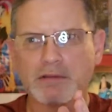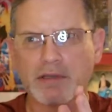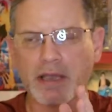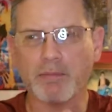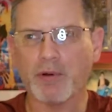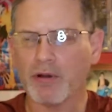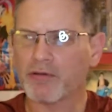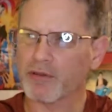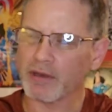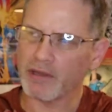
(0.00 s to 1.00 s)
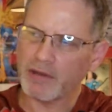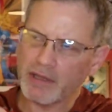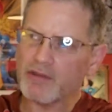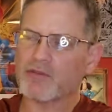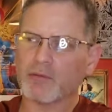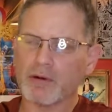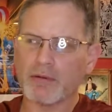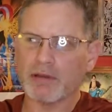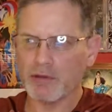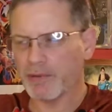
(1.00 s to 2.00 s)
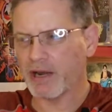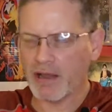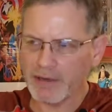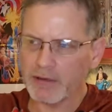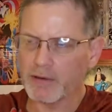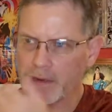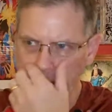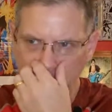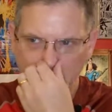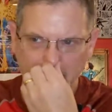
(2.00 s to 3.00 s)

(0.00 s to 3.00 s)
type books and then these were a little bit higher grade